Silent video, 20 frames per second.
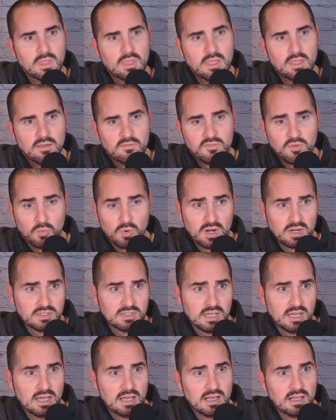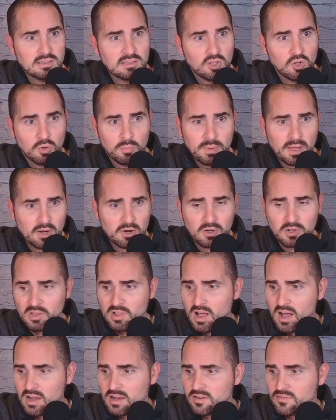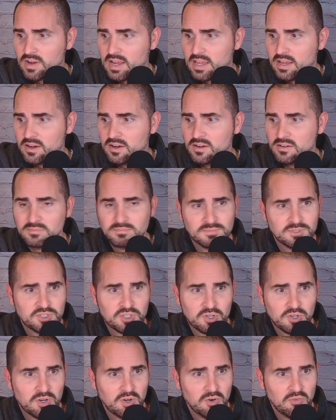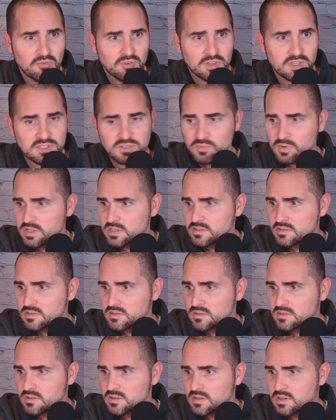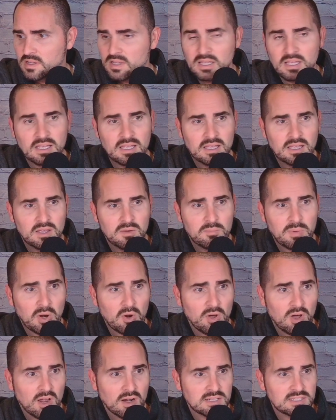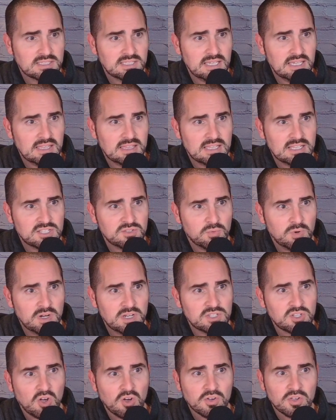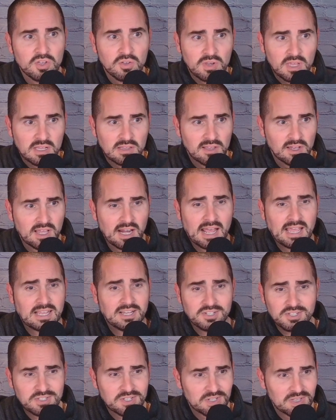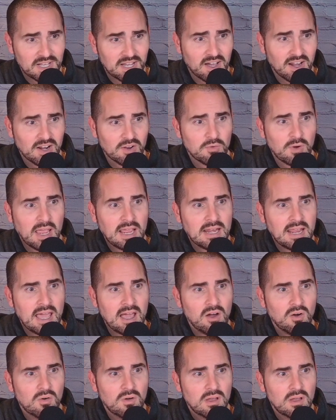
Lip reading: if you want a little better clock right here, sure, go for this one. But honestly, this one is all you need. Look, I can just click on it right now.